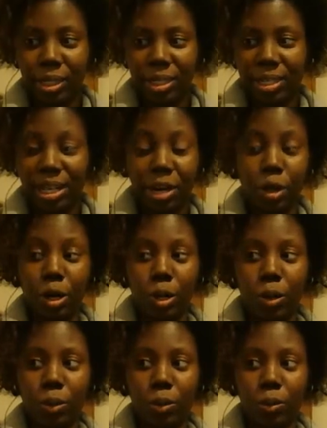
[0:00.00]

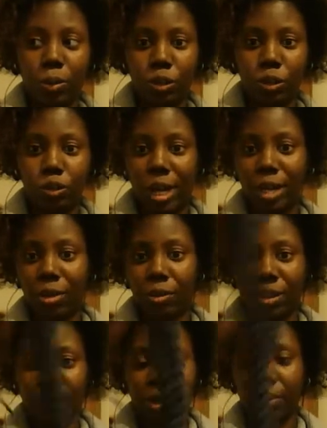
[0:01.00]
narrow triangle
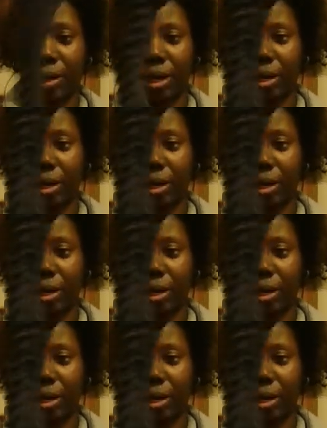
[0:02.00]
thing going